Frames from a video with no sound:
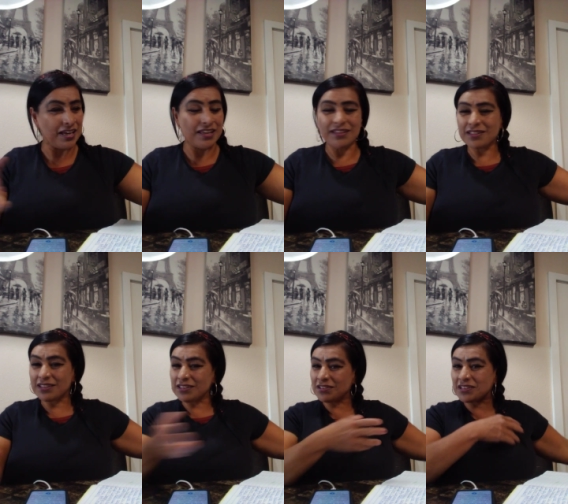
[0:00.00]

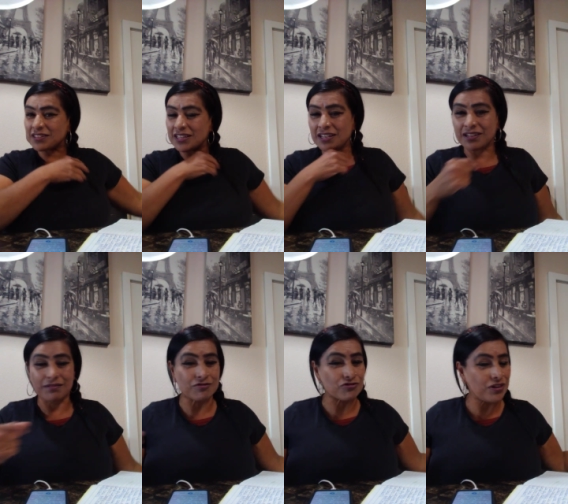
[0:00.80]
Anything you could think
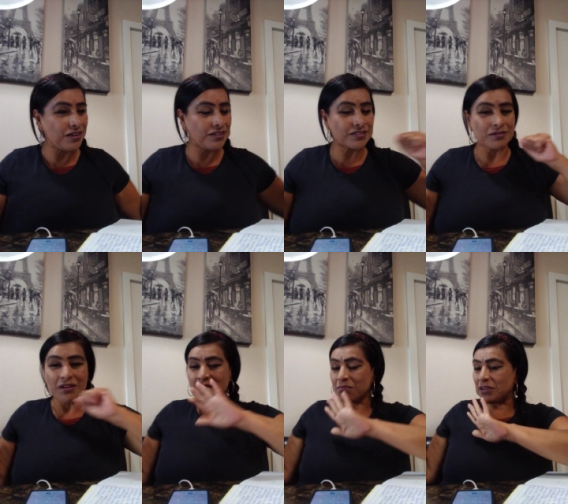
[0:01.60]
of, drugs,
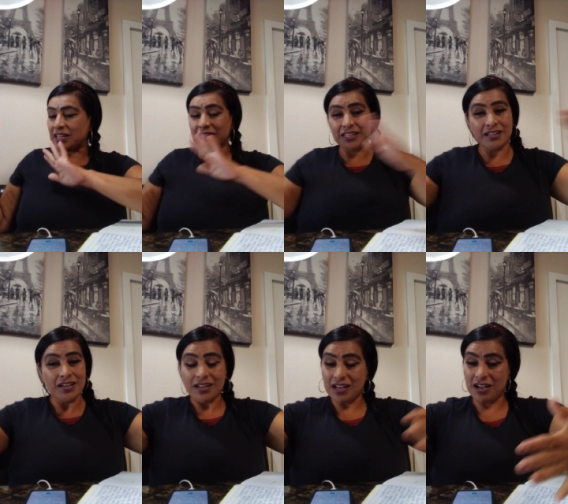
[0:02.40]

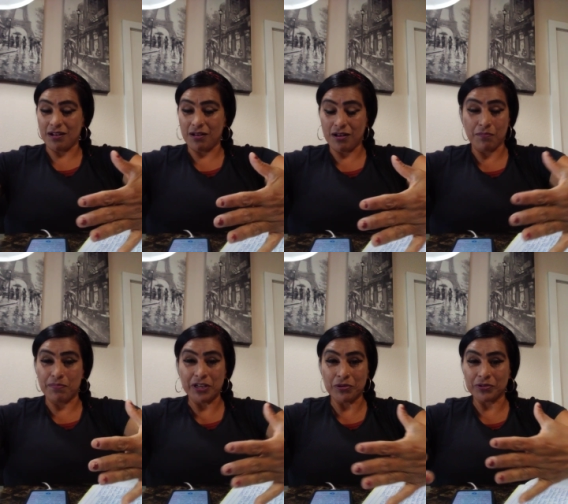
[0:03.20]
money, a
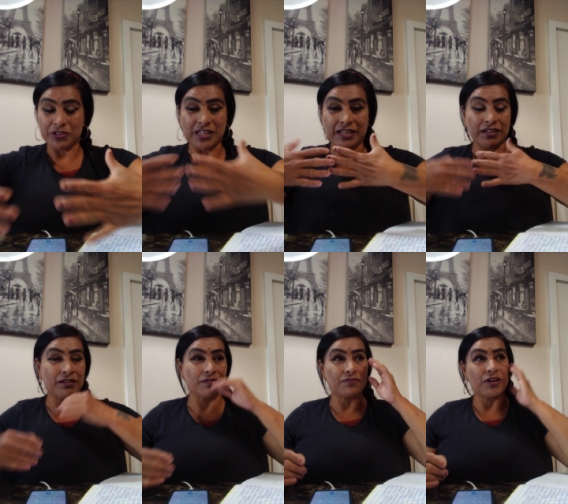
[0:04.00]
big old thing
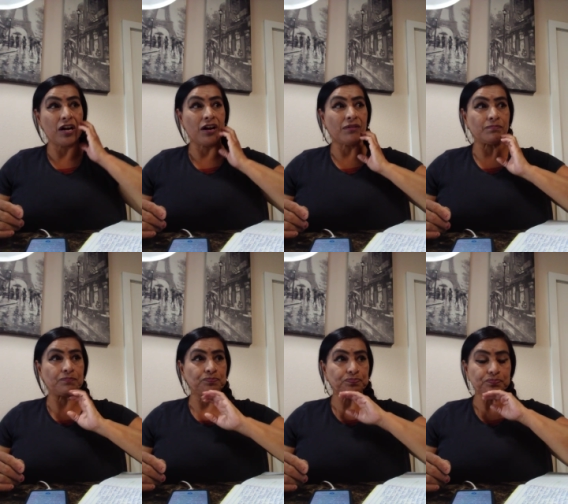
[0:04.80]
of